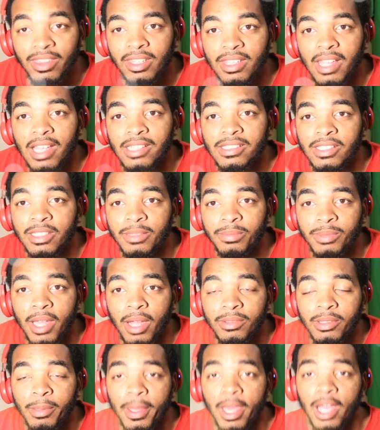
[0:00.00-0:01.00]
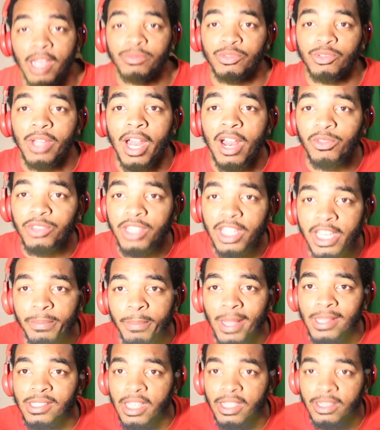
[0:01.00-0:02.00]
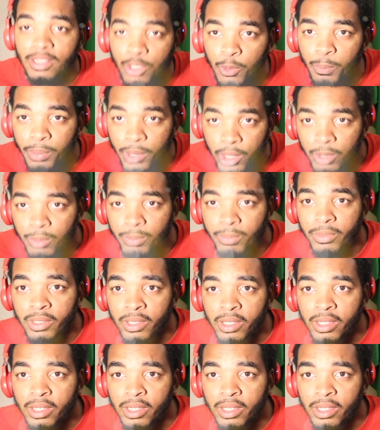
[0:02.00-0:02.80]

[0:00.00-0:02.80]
I think that slipped out, to be honest with you. I don't think he meant to say Lil Perp.